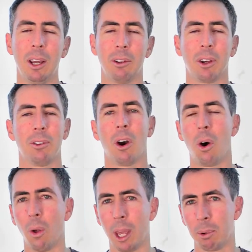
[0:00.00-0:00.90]
So there's a
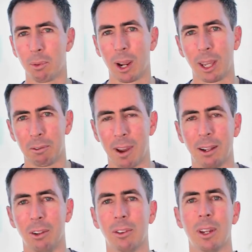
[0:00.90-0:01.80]
whole heap of ranking
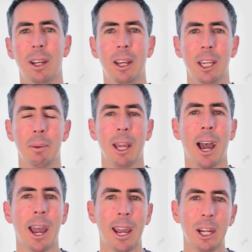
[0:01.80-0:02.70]
factors. It could be
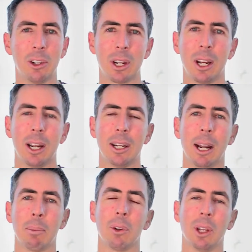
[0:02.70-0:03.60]
age,
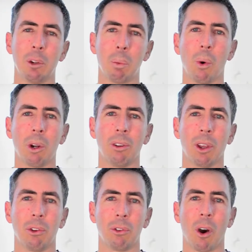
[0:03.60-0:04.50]
number of links pointing to
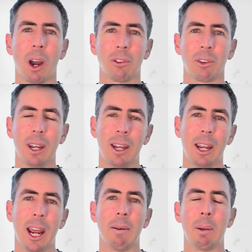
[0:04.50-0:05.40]
those sites,
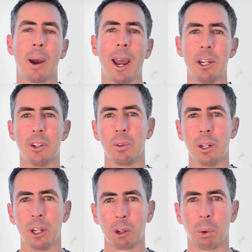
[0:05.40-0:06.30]
how many pages are
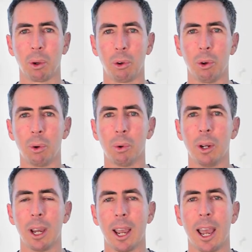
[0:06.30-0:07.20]
indexed by Google,
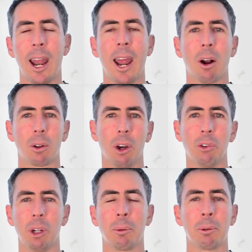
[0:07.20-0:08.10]
and how
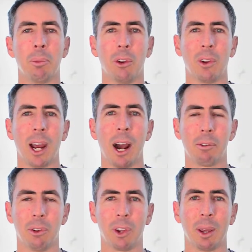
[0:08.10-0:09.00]
closely optimized they are
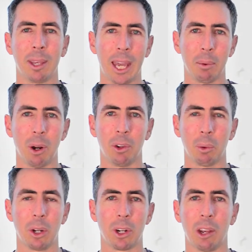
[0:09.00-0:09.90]
for the same keywords that
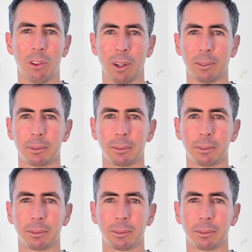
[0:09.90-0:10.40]
we're chasing.